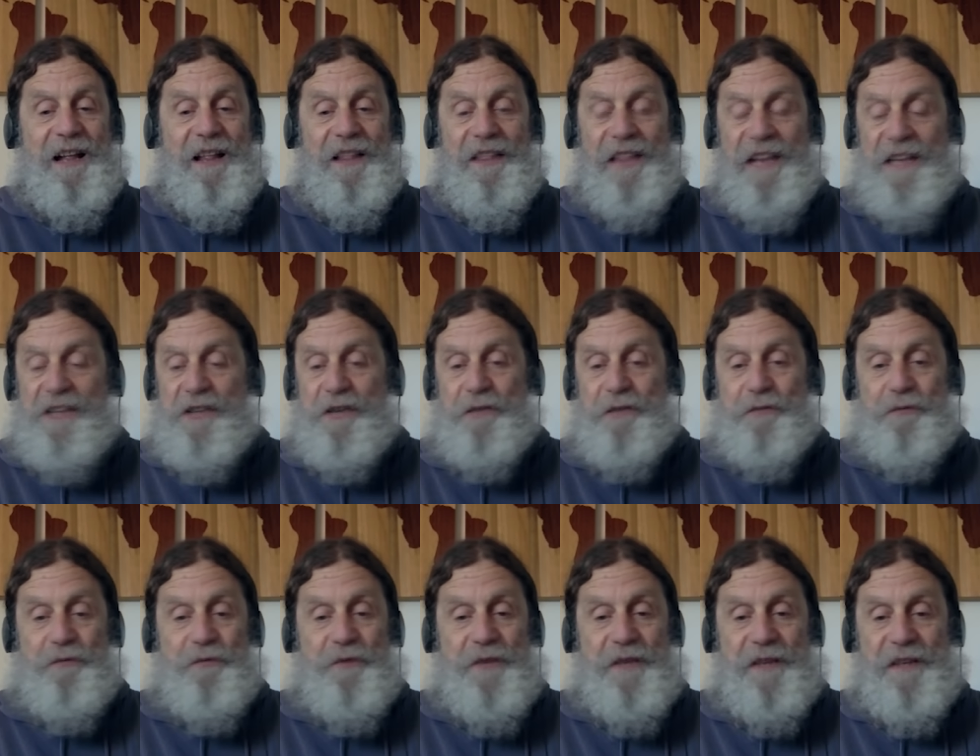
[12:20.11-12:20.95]
that's a
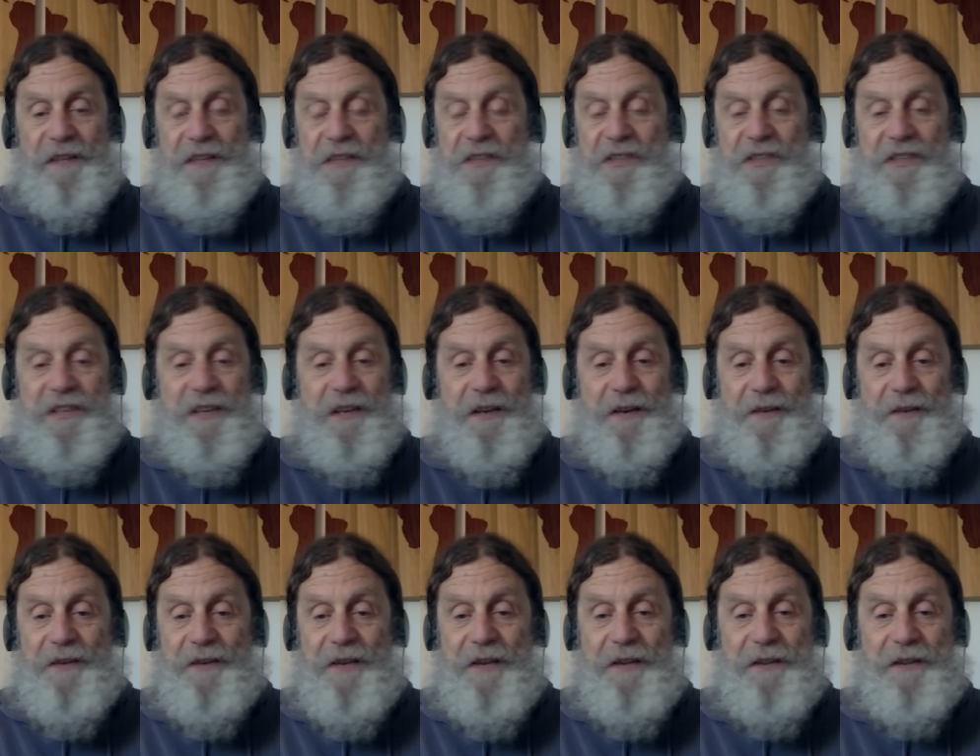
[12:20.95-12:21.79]
really
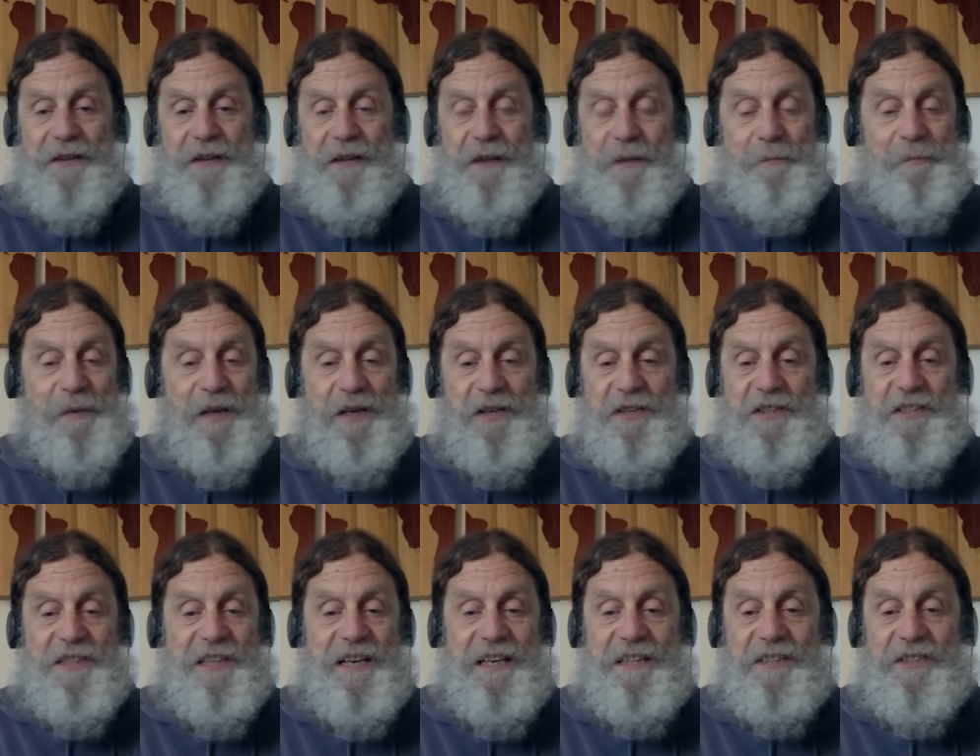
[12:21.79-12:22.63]
scary thing
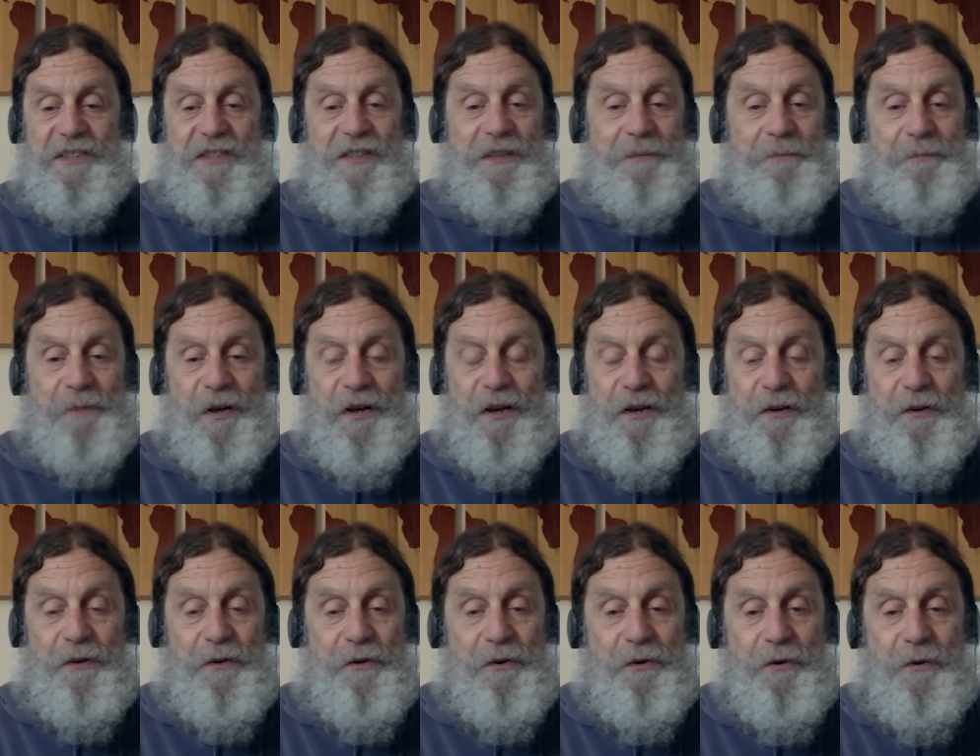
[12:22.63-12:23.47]
because that's somebody
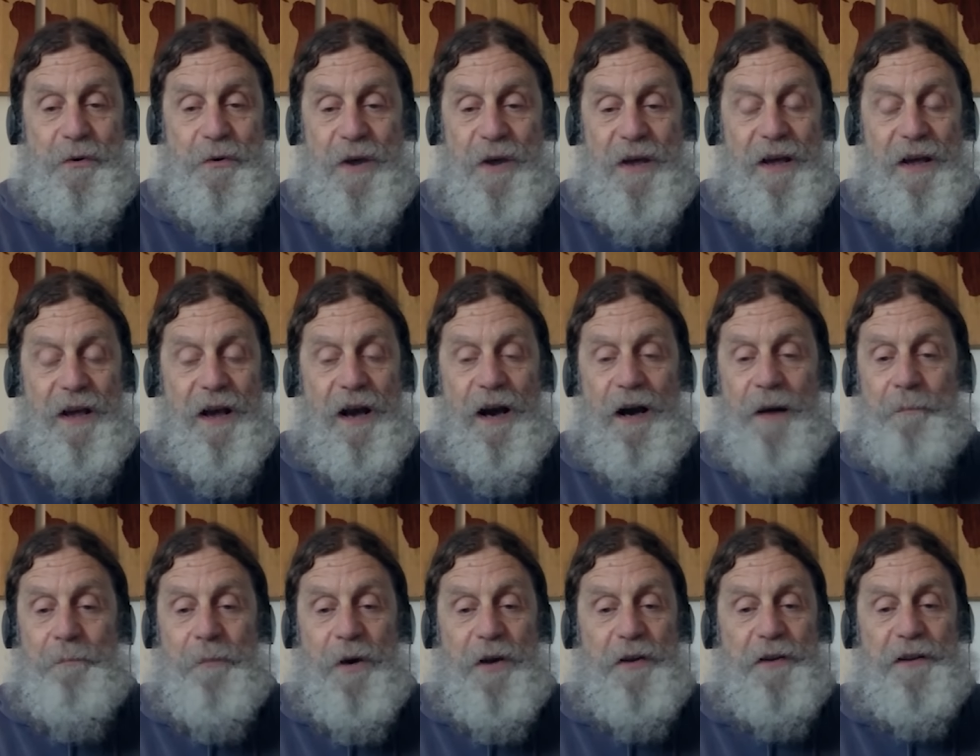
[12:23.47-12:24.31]
who a
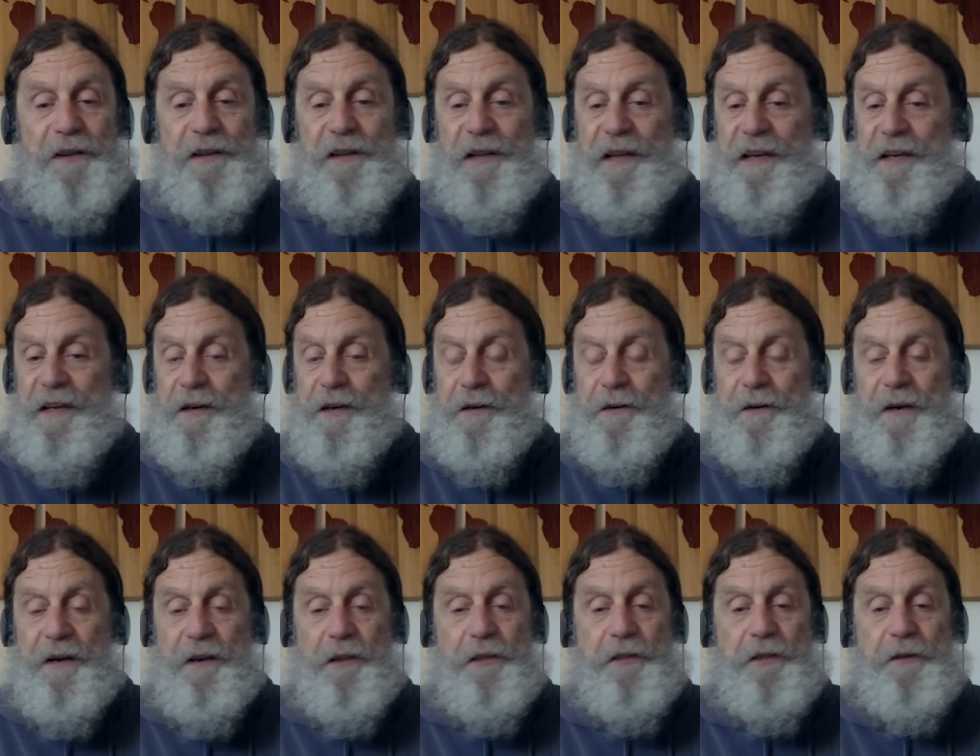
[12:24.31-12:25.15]
month later
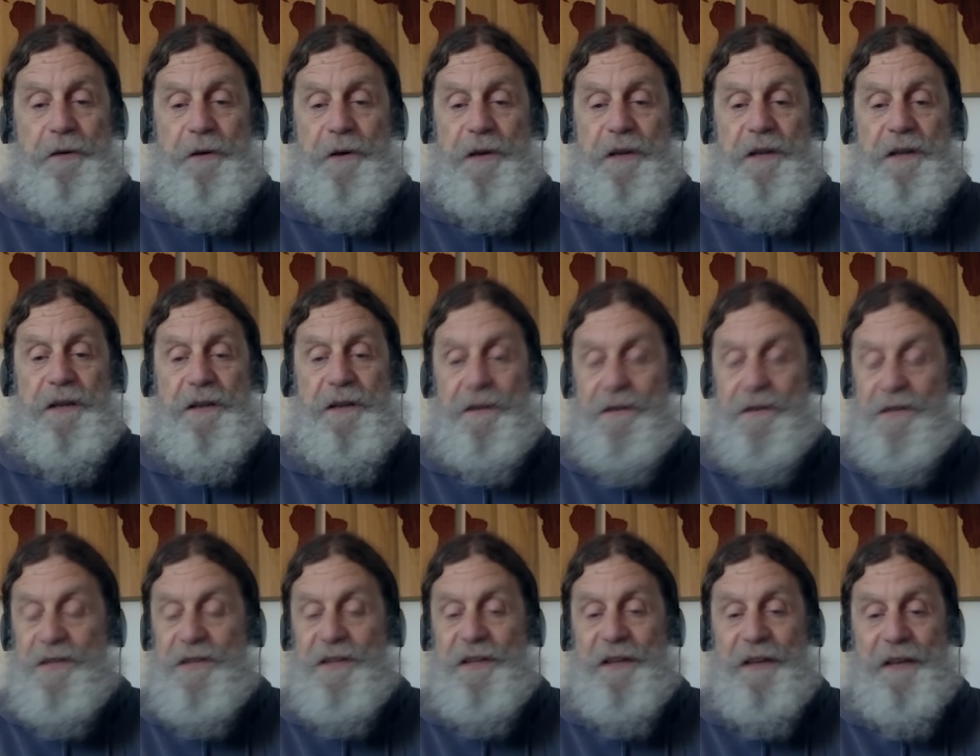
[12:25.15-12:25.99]
and 30
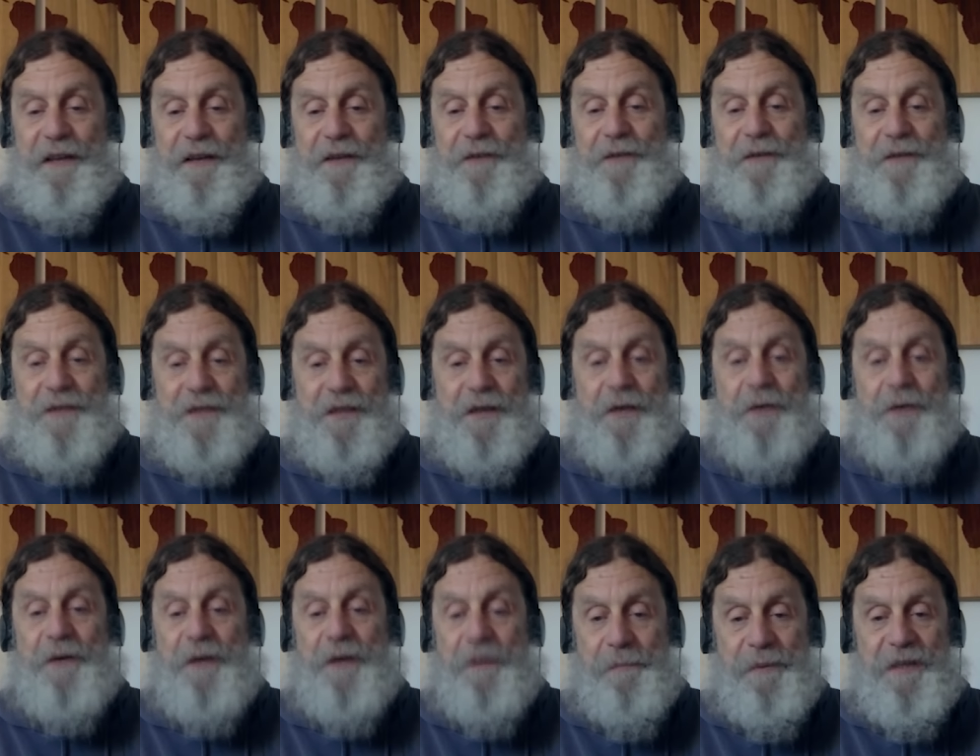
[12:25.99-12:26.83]
years later is
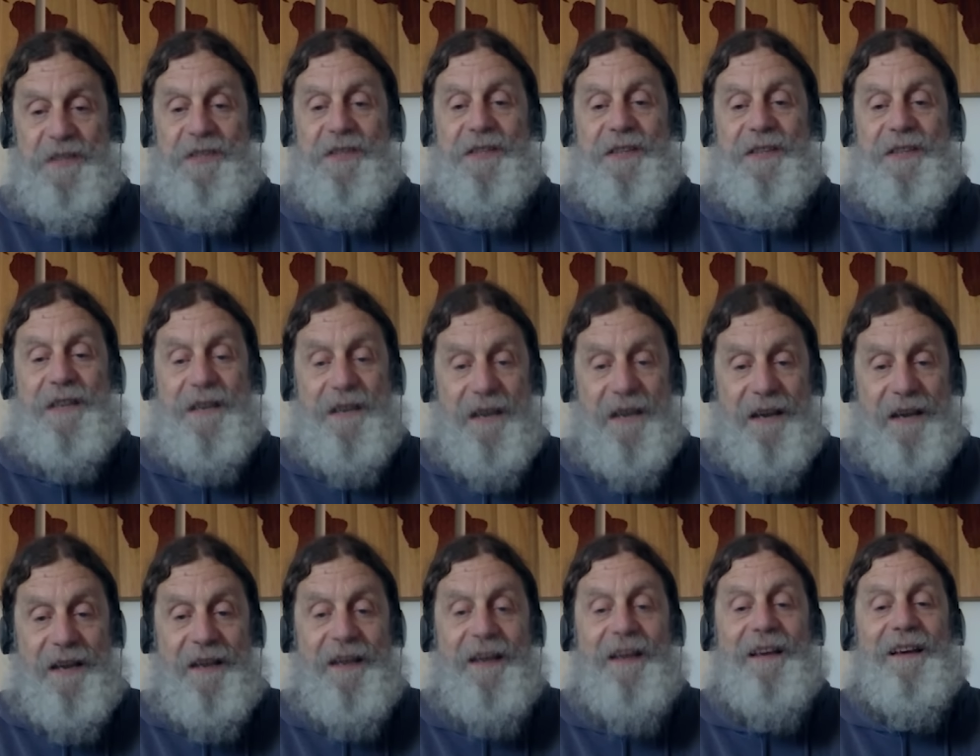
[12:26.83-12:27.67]
going to be
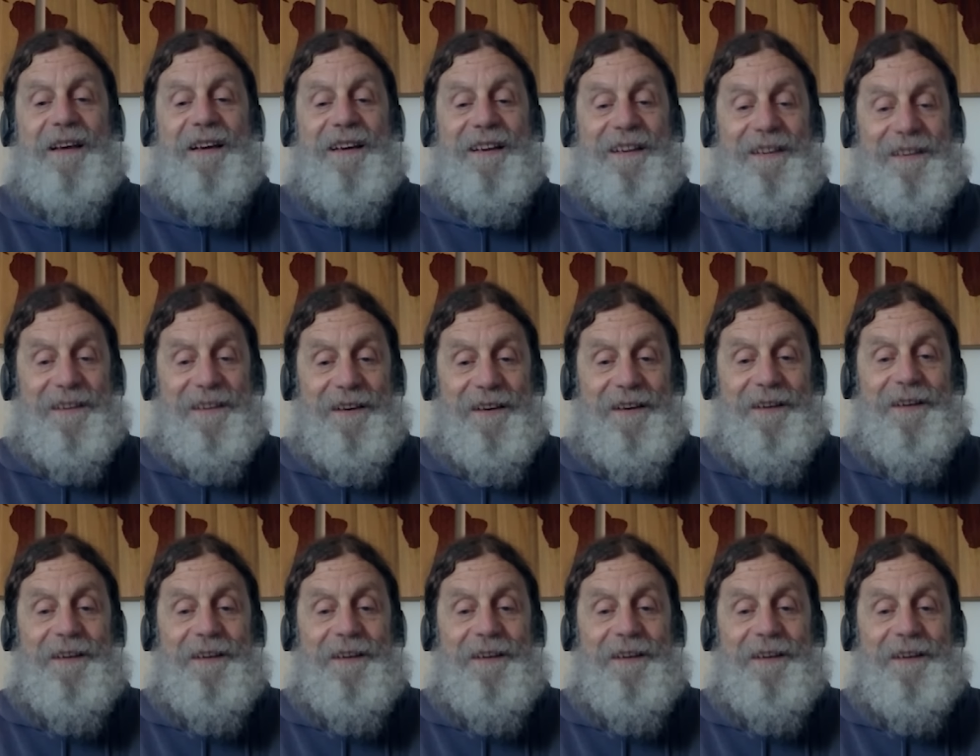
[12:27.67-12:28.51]
saying,
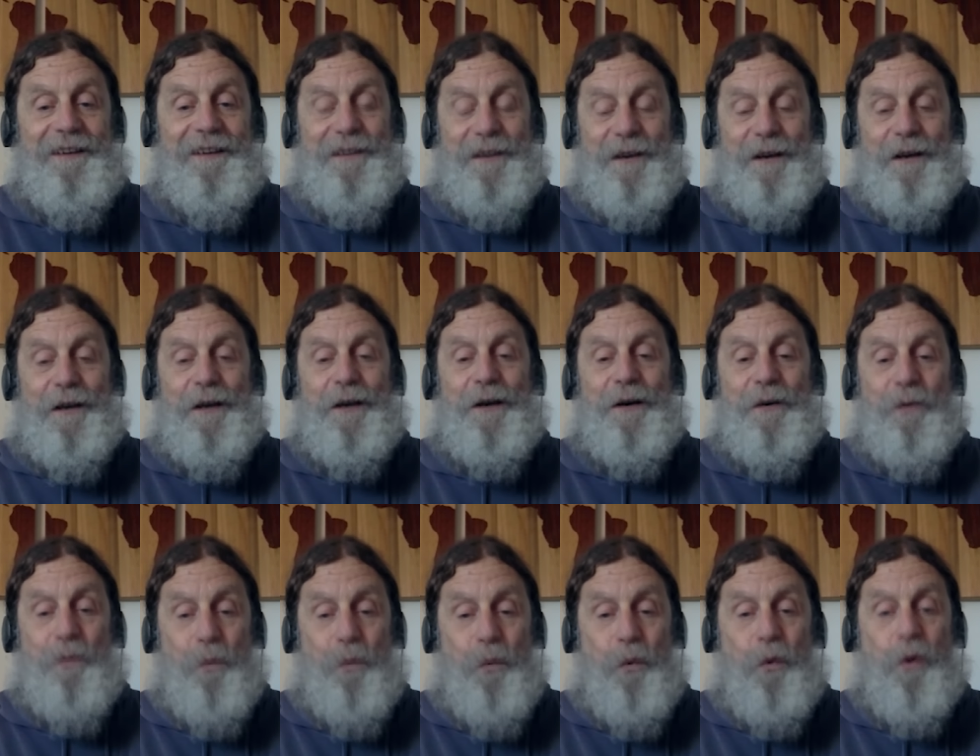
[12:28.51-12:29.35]
yeah, yeah, yeah,
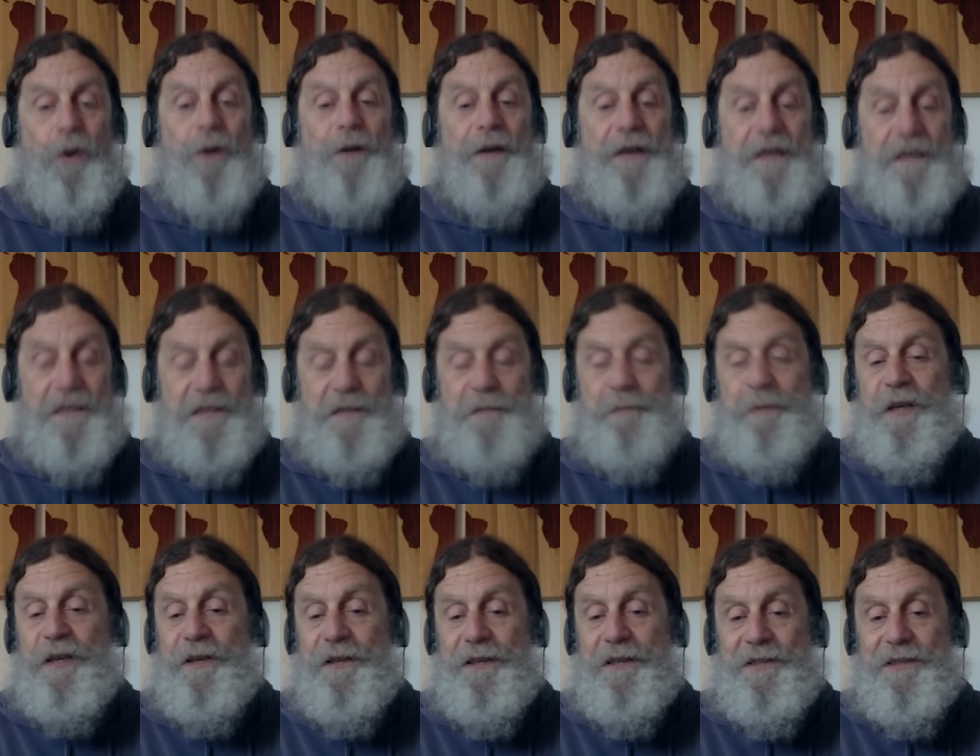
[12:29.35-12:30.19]
war is
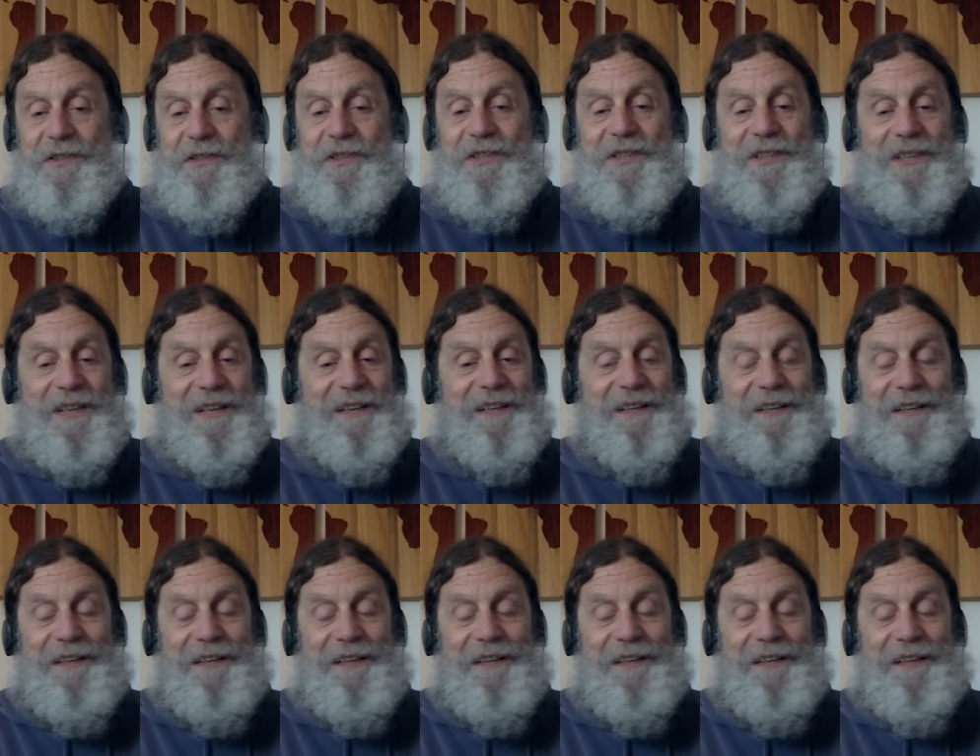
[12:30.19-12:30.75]
peace.